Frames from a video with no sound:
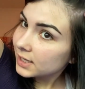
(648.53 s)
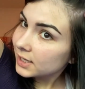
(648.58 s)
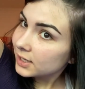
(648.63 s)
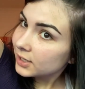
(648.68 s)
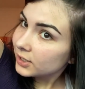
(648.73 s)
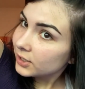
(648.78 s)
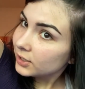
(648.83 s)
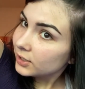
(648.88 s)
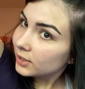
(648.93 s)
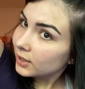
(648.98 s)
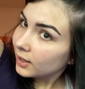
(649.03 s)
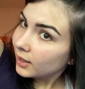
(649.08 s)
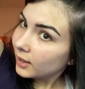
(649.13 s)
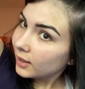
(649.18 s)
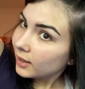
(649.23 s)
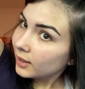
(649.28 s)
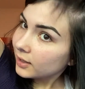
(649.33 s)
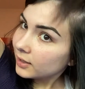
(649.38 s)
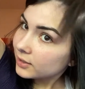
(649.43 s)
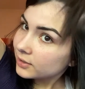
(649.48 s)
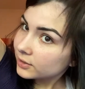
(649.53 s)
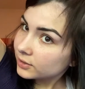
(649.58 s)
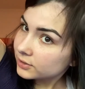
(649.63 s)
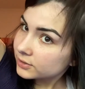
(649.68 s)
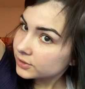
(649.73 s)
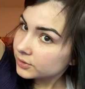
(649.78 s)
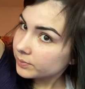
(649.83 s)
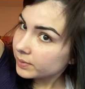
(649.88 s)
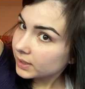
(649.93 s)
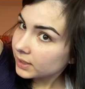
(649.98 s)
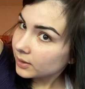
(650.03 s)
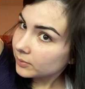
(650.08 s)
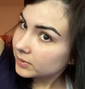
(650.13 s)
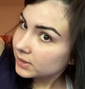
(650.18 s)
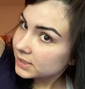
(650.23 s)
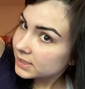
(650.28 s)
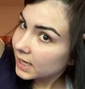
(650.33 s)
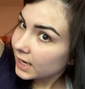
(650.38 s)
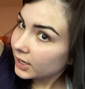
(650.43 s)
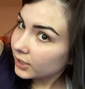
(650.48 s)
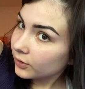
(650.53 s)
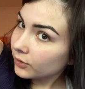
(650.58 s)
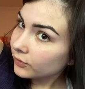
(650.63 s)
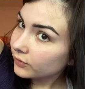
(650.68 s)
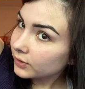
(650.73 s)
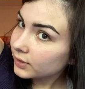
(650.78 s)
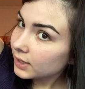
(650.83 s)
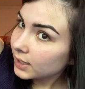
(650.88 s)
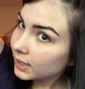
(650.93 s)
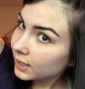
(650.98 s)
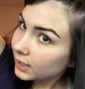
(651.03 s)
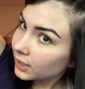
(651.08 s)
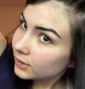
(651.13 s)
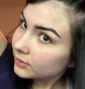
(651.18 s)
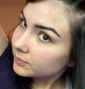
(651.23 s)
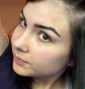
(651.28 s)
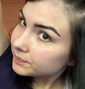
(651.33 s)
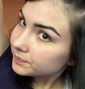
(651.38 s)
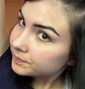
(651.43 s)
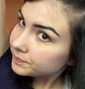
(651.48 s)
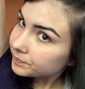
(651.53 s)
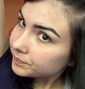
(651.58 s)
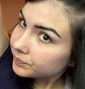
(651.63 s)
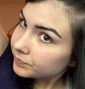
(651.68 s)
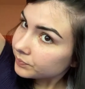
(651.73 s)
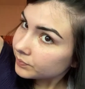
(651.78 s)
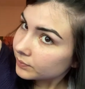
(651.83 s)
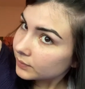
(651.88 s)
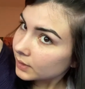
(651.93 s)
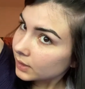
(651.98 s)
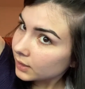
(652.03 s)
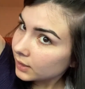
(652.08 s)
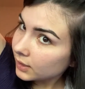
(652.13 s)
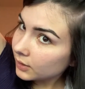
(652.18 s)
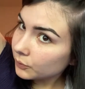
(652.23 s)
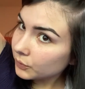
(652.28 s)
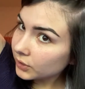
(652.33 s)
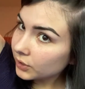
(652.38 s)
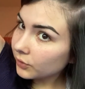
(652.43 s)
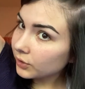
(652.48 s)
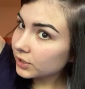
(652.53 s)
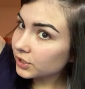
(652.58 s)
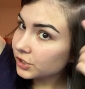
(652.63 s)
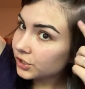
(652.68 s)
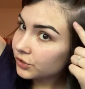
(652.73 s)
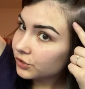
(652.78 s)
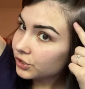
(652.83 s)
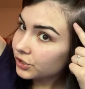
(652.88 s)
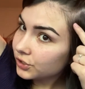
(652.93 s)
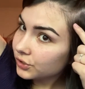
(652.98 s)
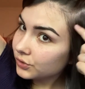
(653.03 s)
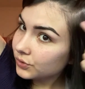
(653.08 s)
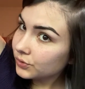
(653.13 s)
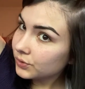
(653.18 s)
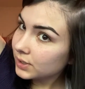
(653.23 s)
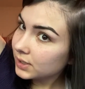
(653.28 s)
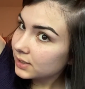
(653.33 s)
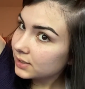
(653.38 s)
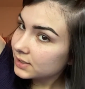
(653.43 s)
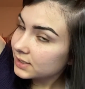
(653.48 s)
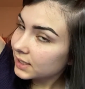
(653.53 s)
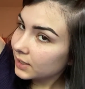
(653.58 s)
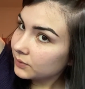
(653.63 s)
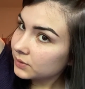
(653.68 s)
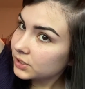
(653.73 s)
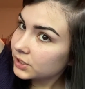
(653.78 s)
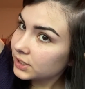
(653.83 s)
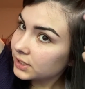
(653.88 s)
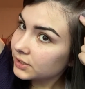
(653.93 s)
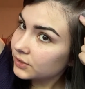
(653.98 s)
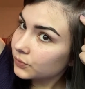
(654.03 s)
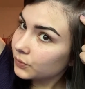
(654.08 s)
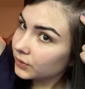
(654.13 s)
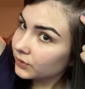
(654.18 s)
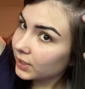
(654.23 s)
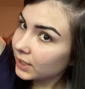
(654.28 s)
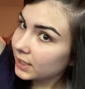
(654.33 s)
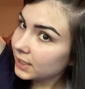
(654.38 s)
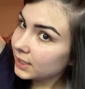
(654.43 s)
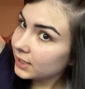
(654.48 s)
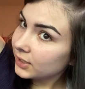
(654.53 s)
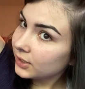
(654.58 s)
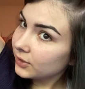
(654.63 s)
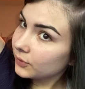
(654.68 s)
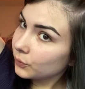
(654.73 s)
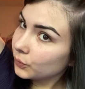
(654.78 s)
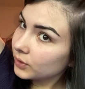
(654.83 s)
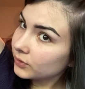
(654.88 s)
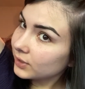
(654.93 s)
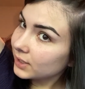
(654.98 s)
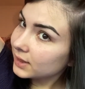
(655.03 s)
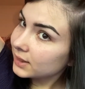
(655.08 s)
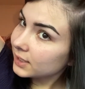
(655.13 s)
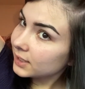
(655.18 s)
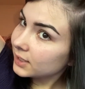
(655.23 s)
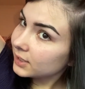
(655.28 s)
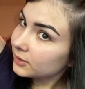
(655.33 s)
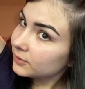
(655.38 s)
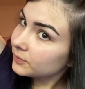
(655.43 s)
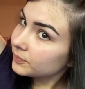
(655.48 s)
here and also pick up this hair over there, and we're going to do 2 sandwiches, one right here and one right there.